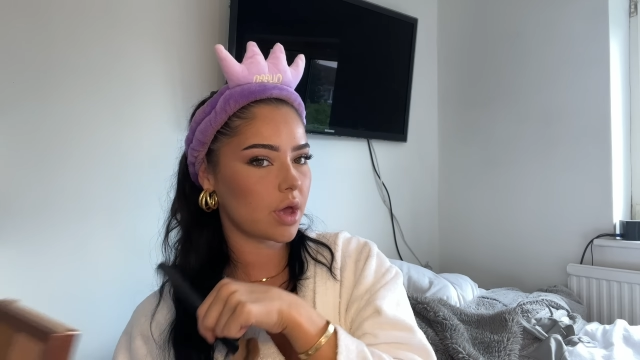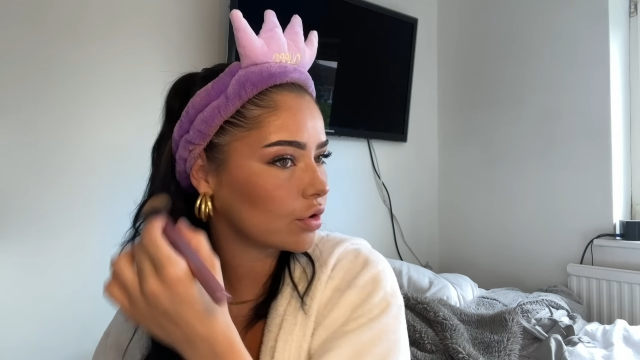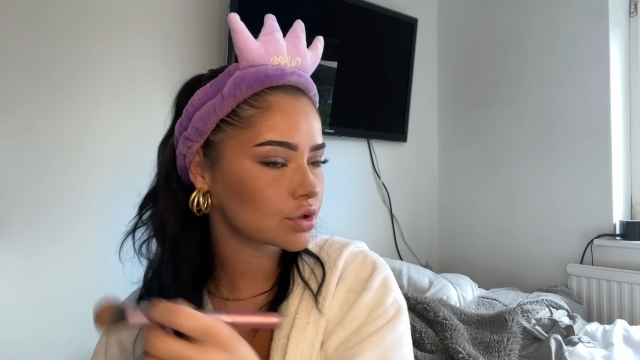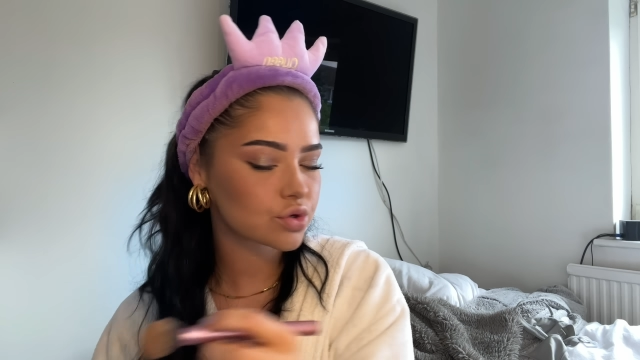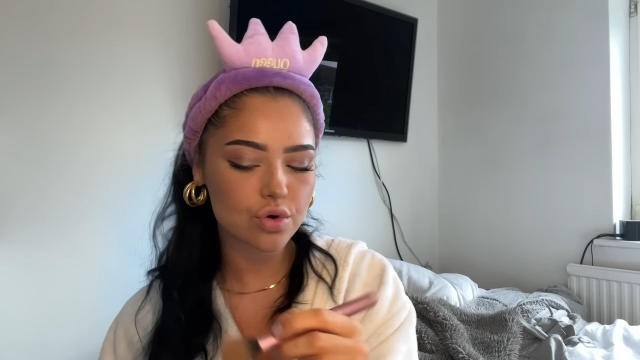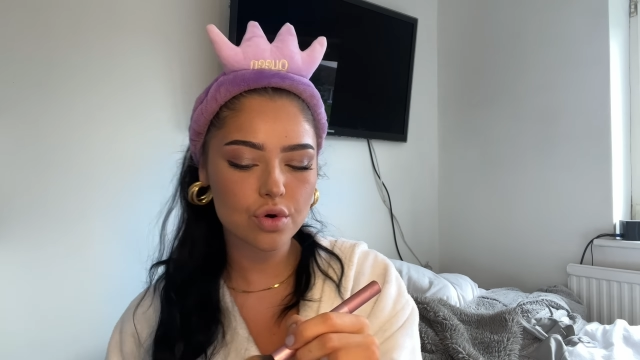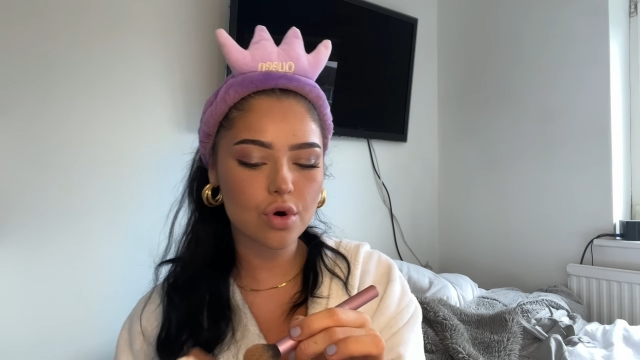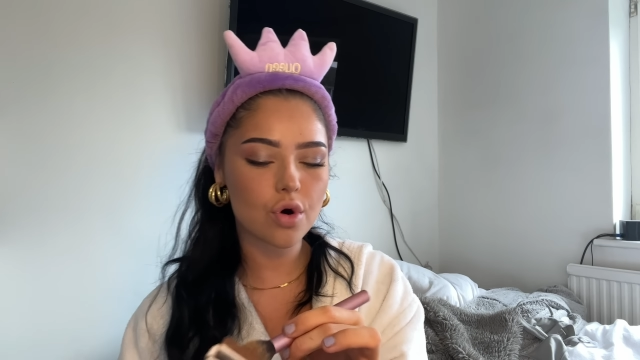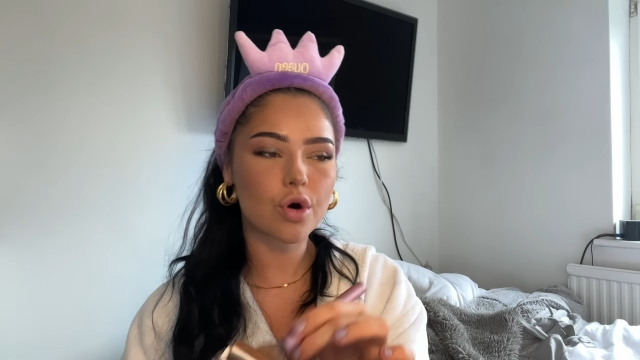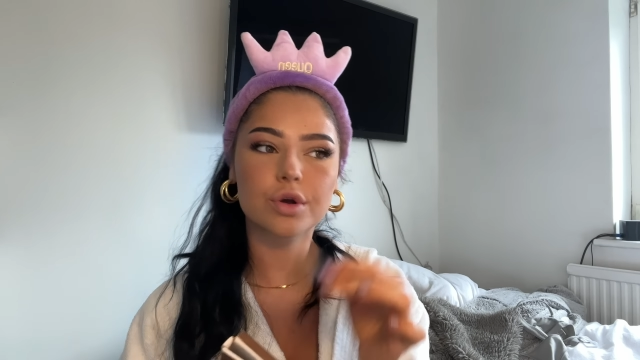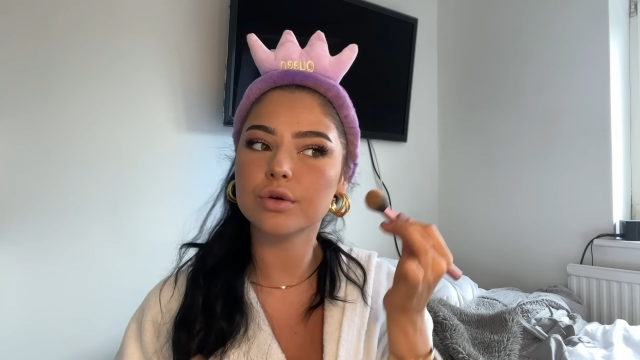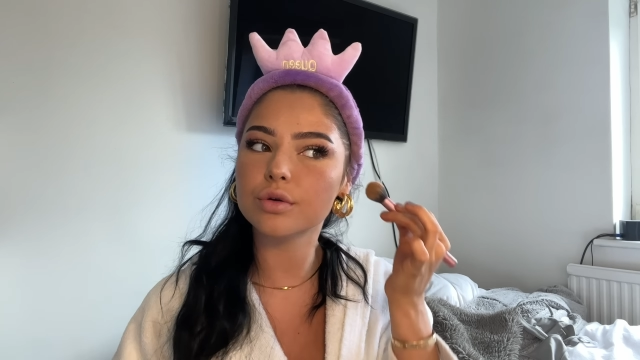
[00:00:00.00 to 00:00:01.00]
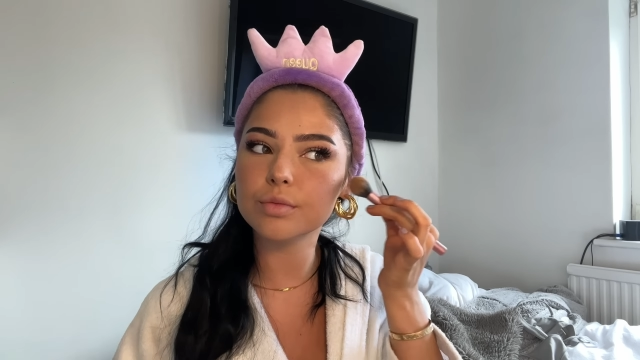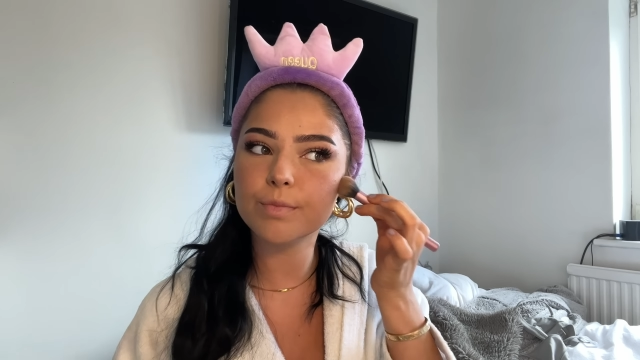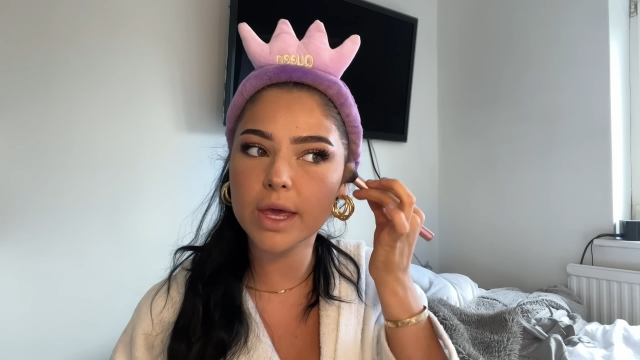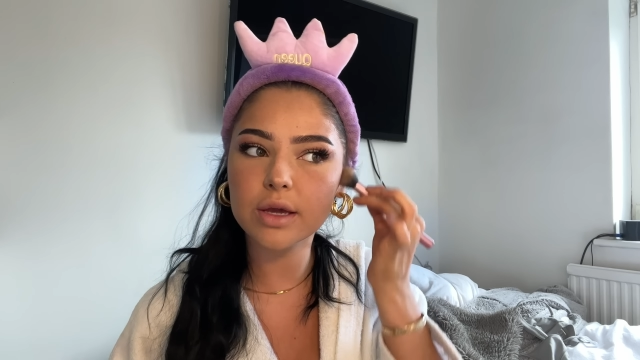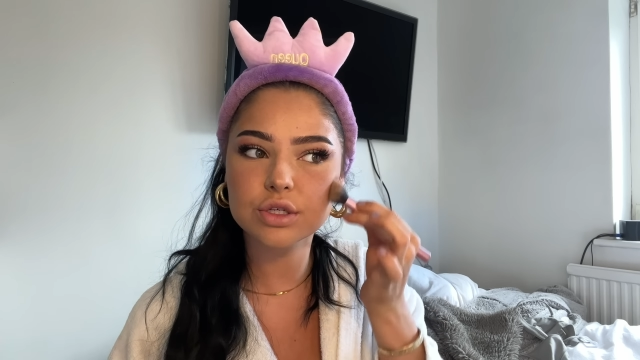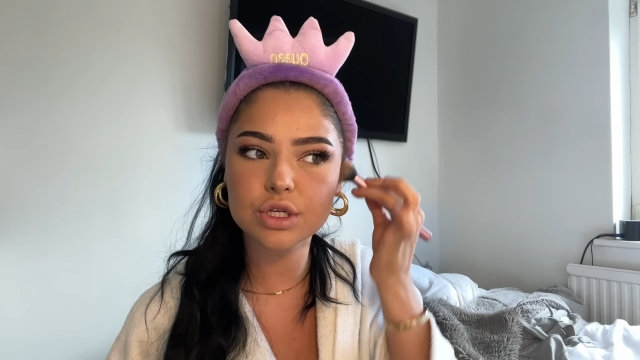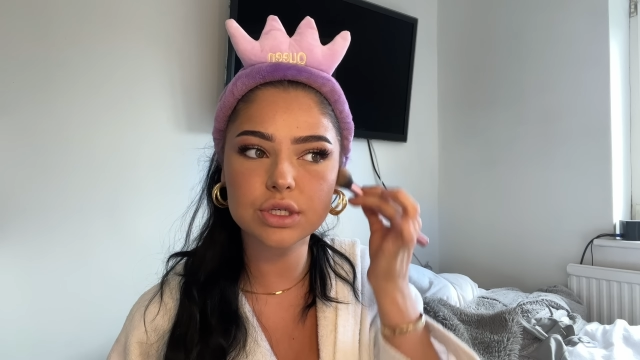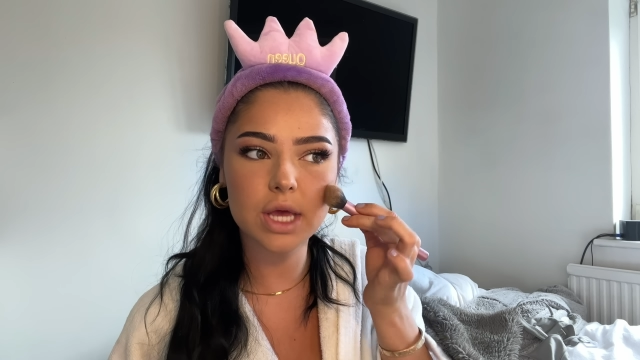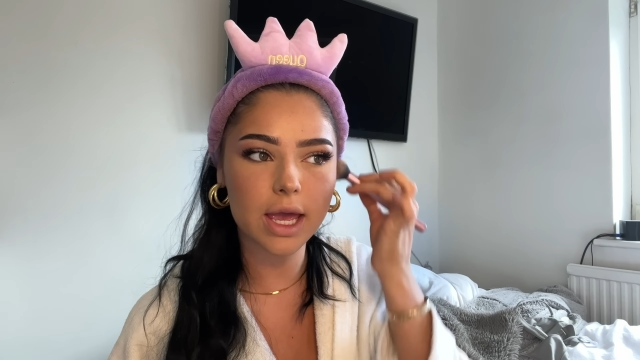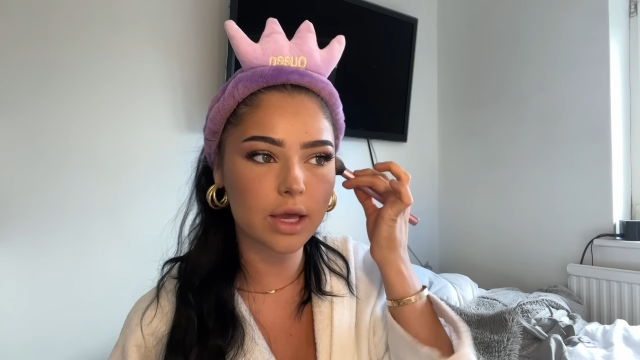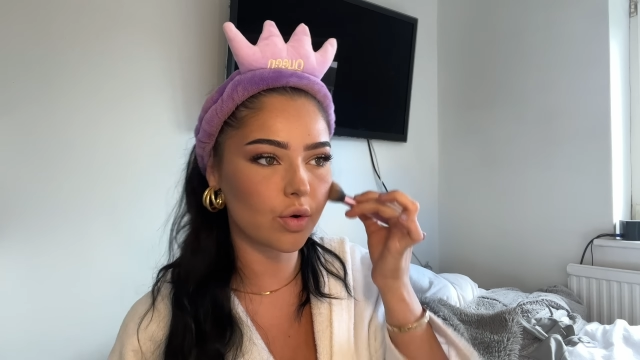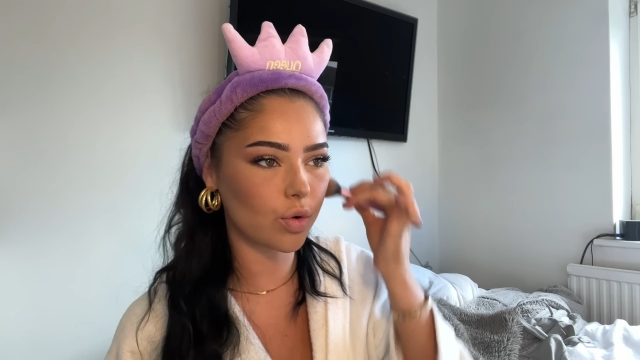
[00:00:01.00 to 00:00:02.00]
Contour on picture
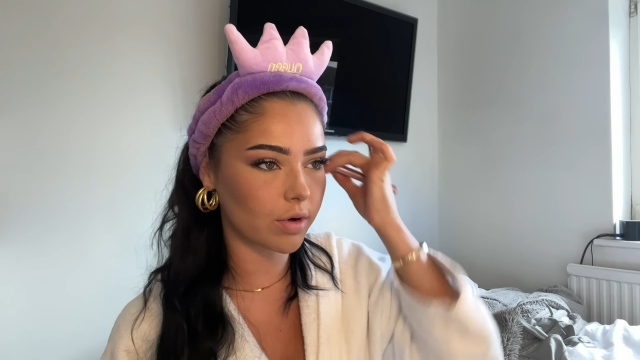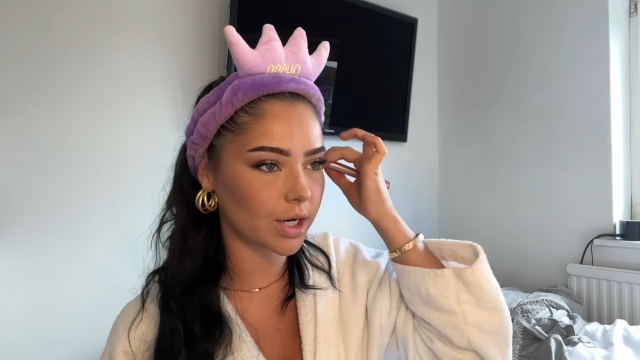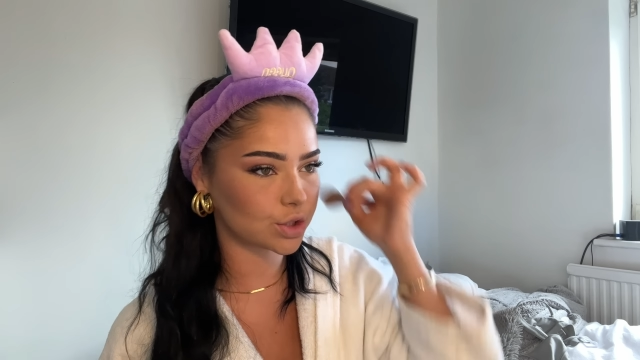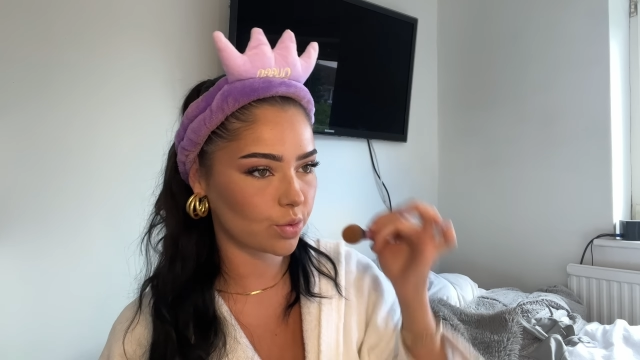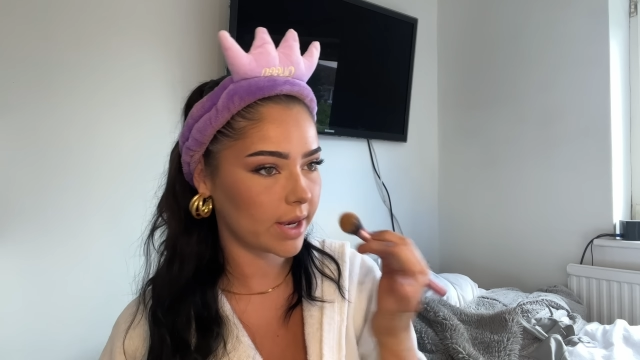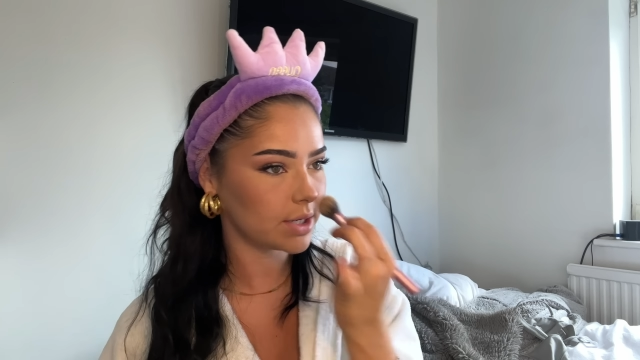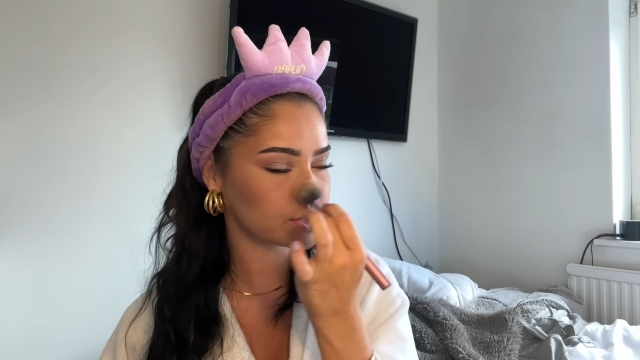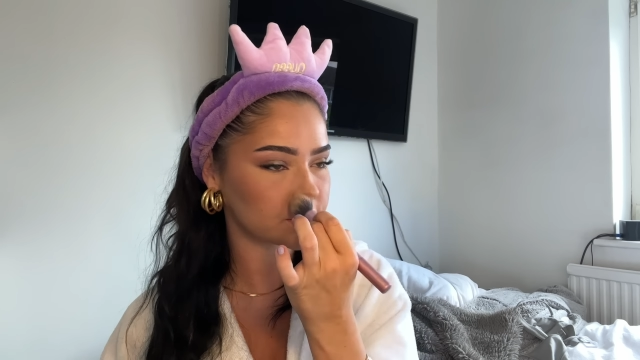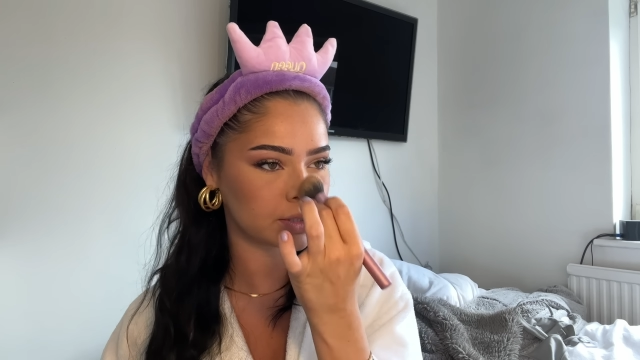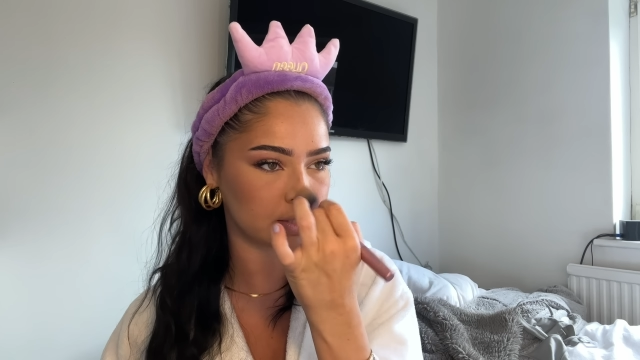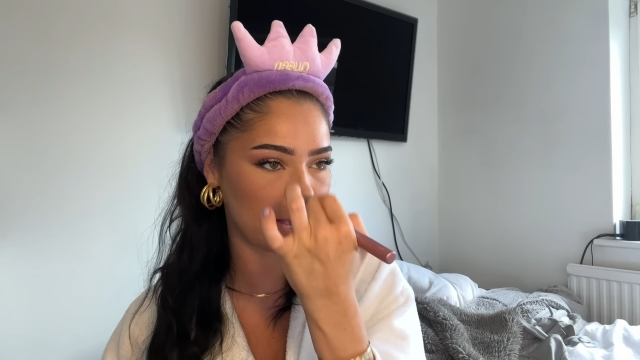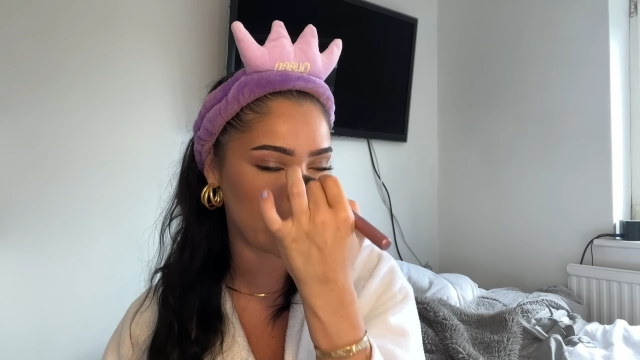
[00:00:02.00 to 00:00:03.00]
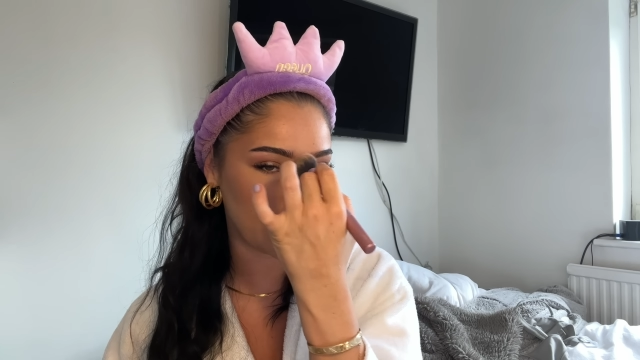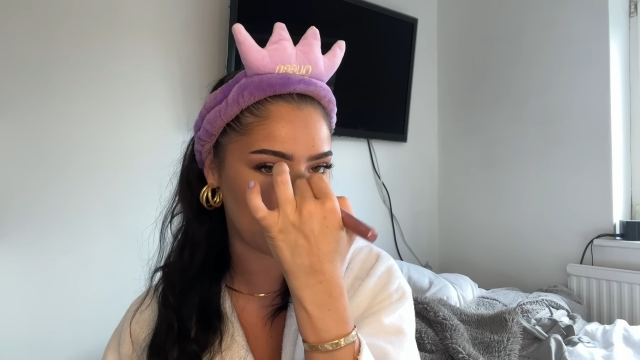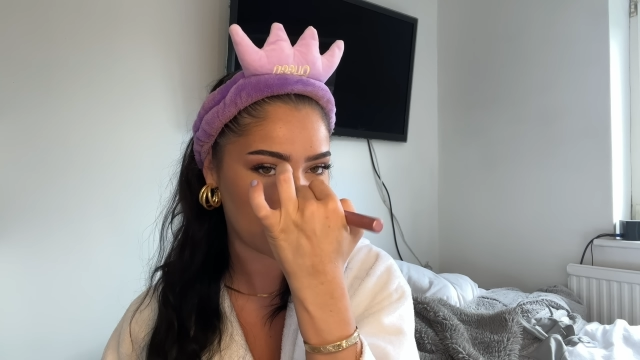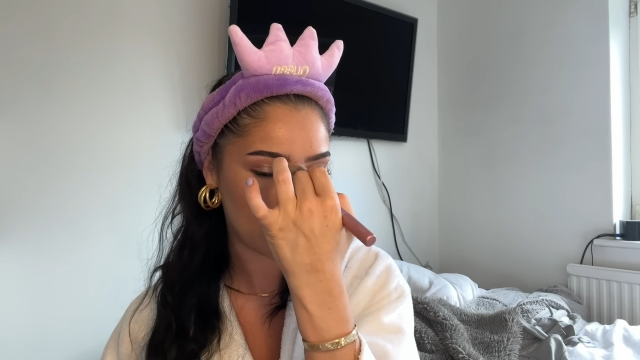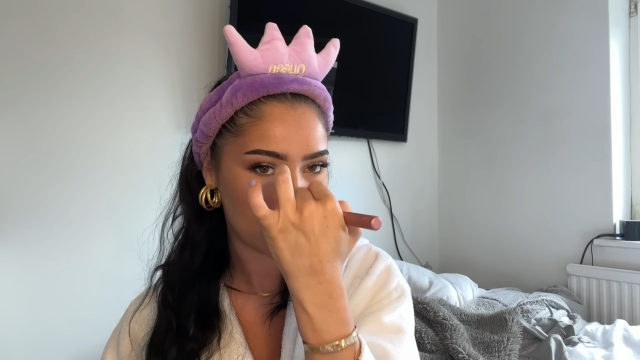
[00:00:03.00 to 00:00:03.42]
day or graduation day,